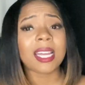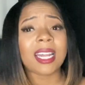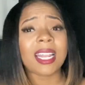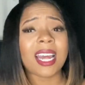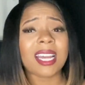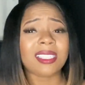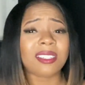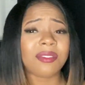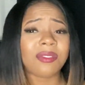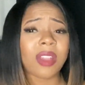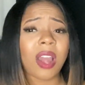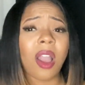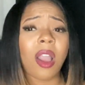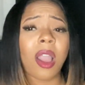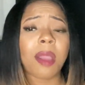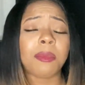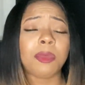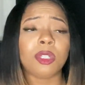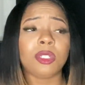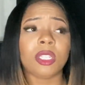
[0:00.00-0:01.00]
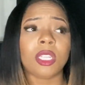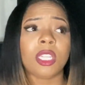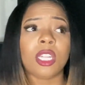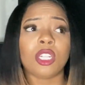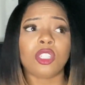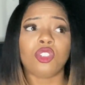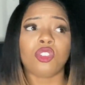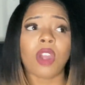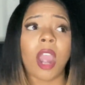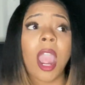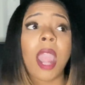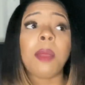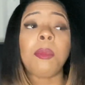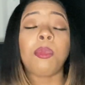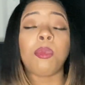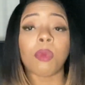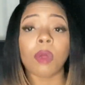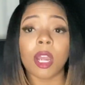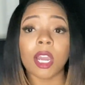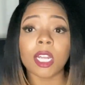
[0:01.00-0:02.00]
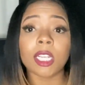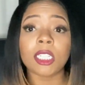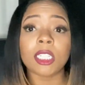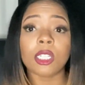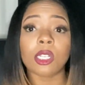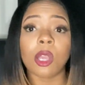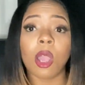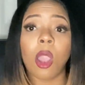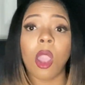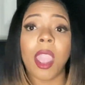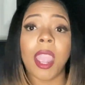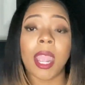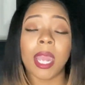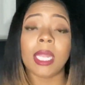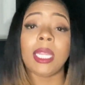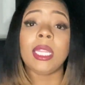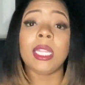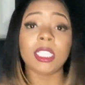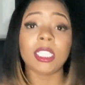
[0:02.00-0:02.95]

And as of now, I'm using the dry brush in the